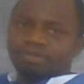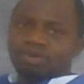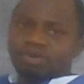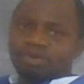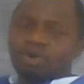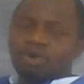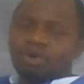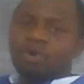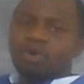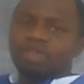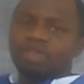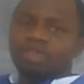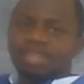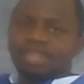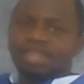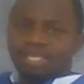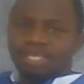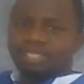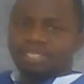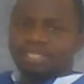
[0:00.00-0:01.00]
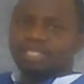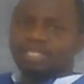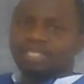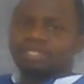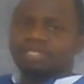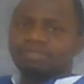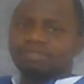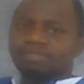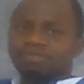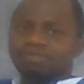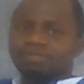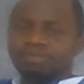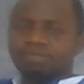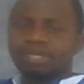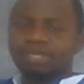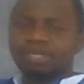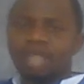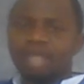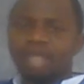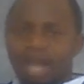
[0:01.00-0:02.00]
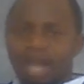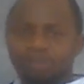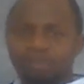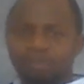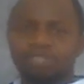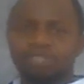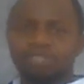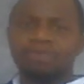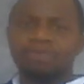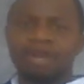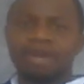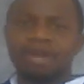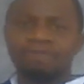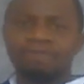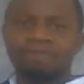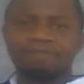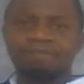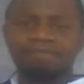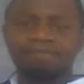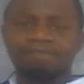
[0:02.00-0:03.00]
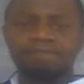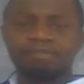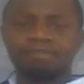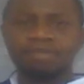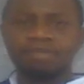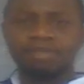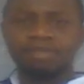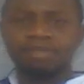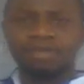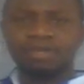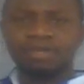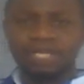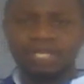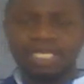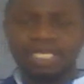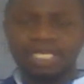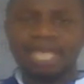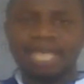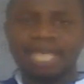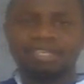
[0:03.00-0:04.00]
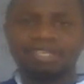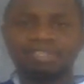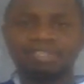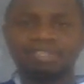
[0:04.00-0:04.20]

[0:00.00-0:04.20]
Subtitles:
Oh, this is Algebra, grade 10.